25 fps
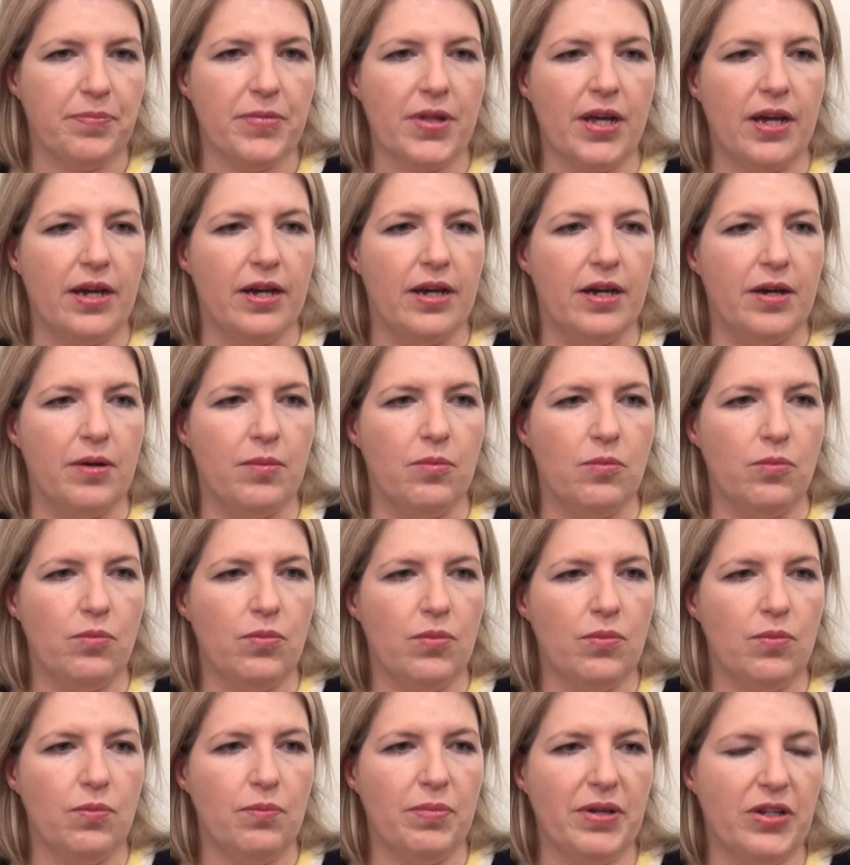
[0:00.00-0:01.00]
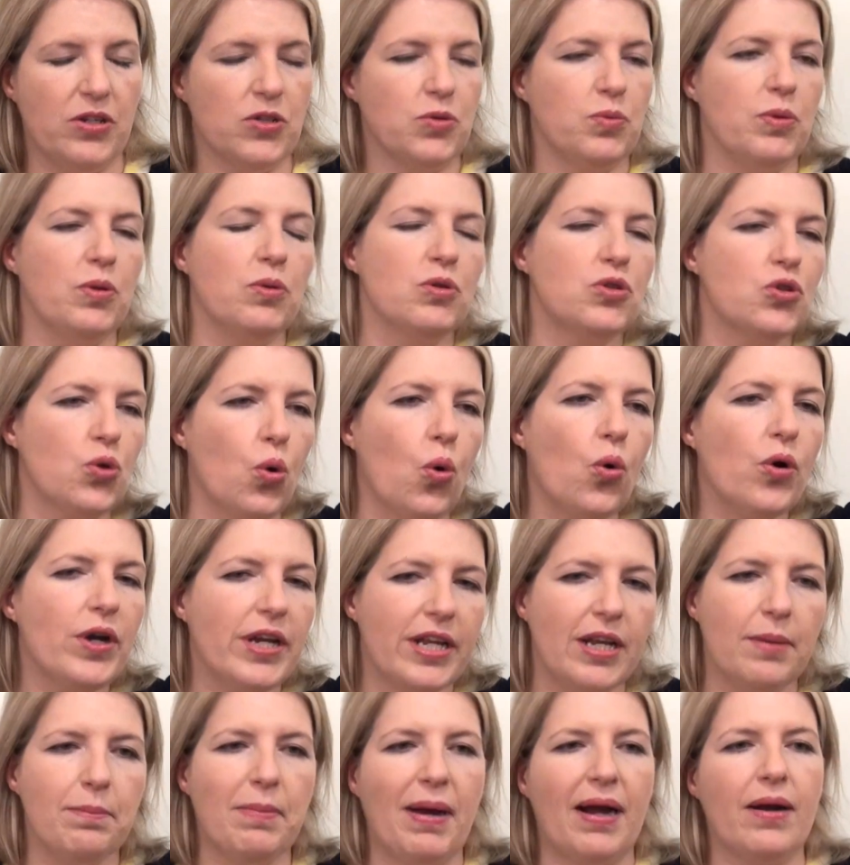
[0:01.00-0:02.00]
Um, because we were
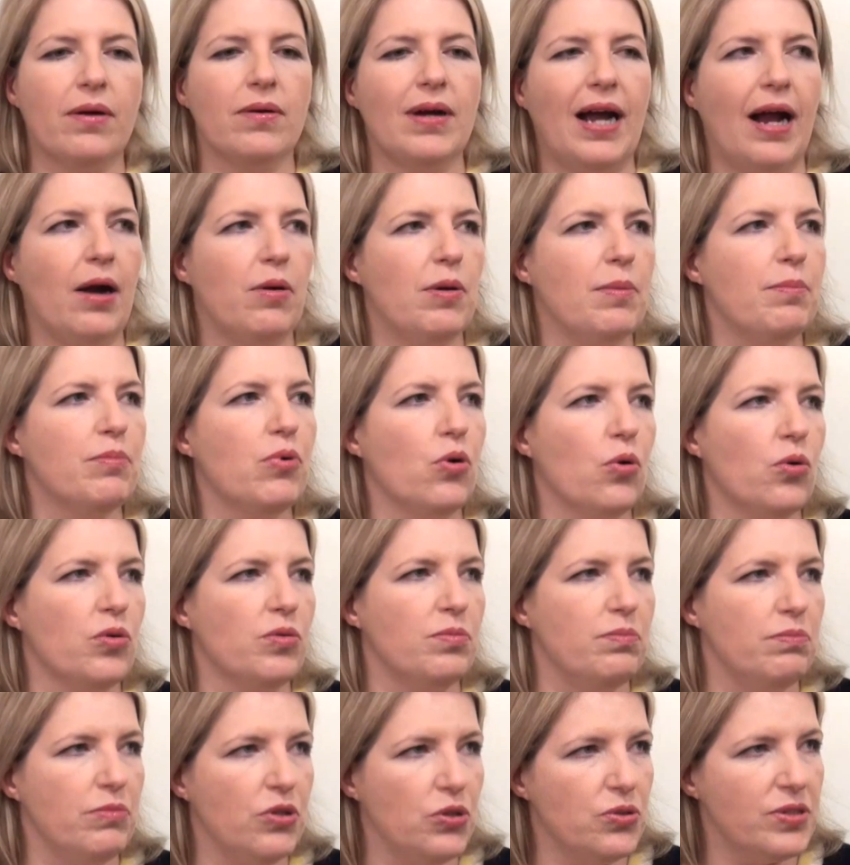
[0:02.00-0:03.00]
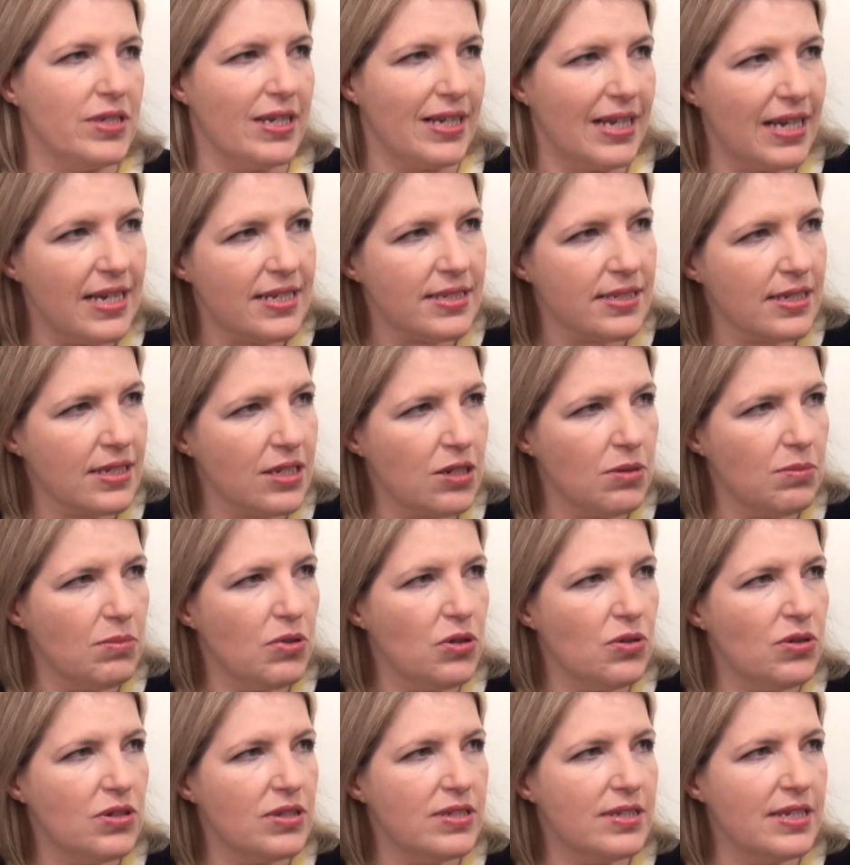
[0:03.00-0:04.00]
talking about how important music is in
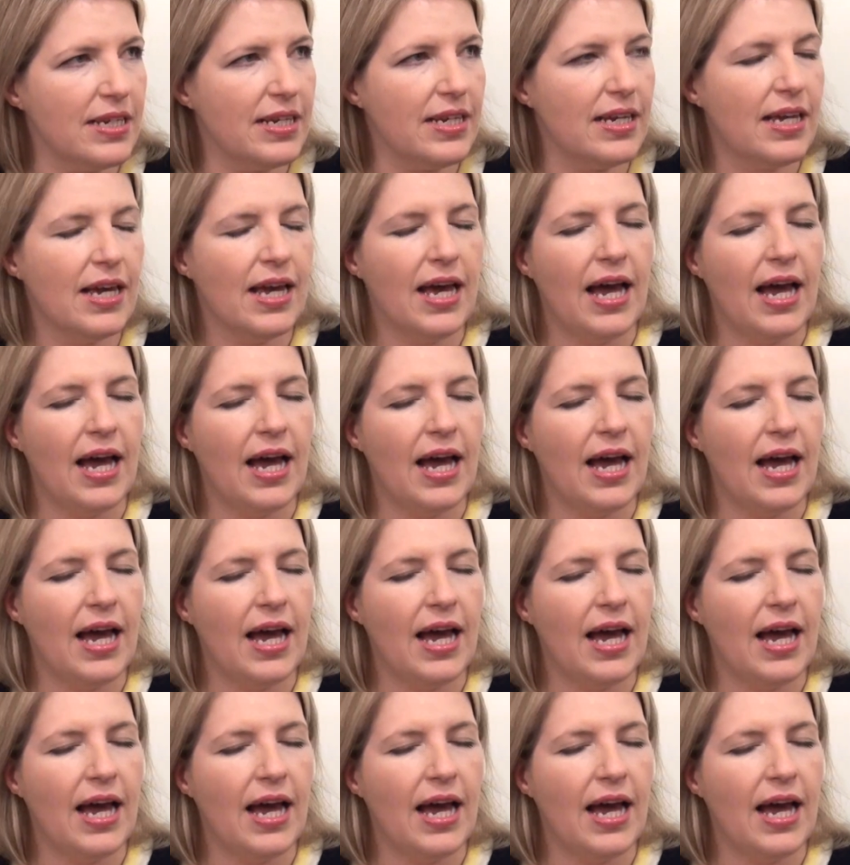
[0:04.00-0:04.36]
community